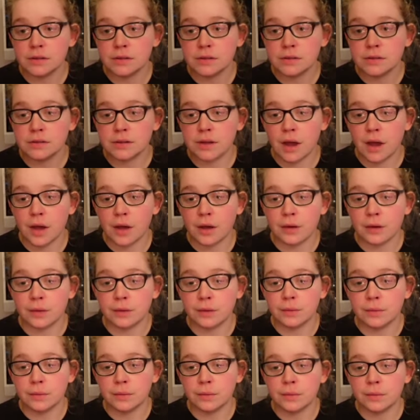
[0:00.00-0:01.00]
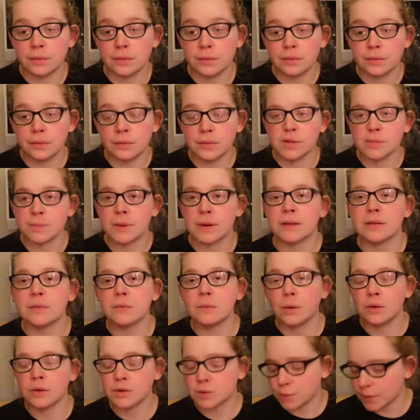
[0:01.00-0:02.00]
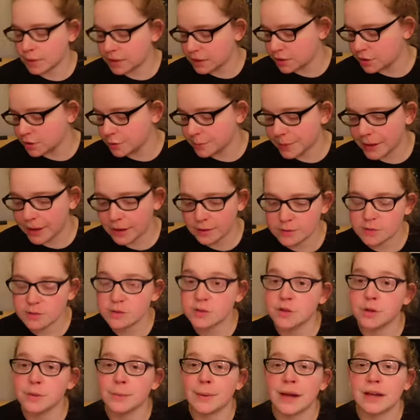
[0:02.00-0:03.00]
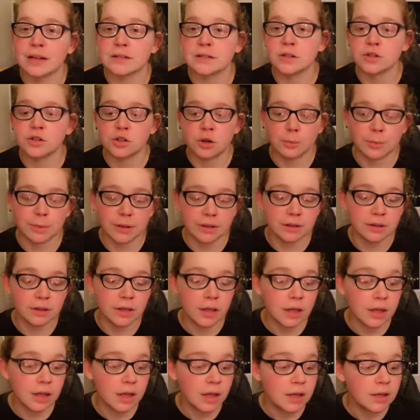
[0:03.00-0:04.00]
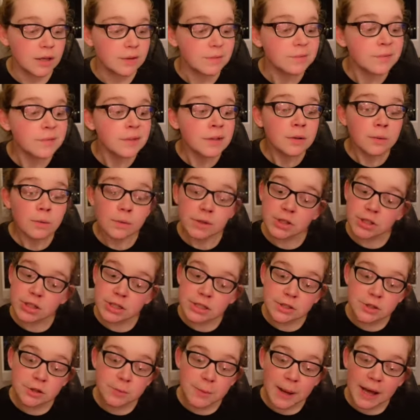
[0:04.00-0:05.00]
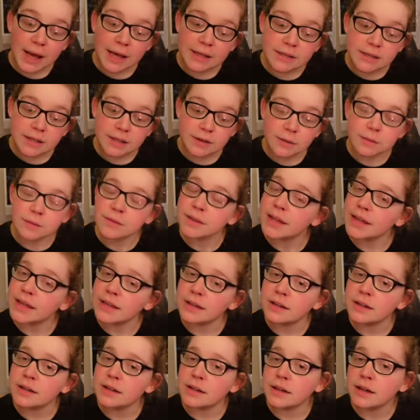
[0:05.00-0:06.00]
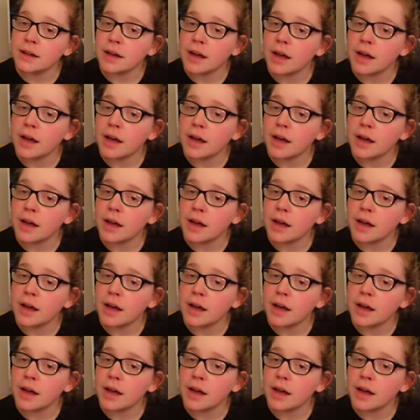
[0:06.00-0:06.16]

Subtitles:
So we spent what, £22 on two bags of shopping, which isn't too bad, I don't think.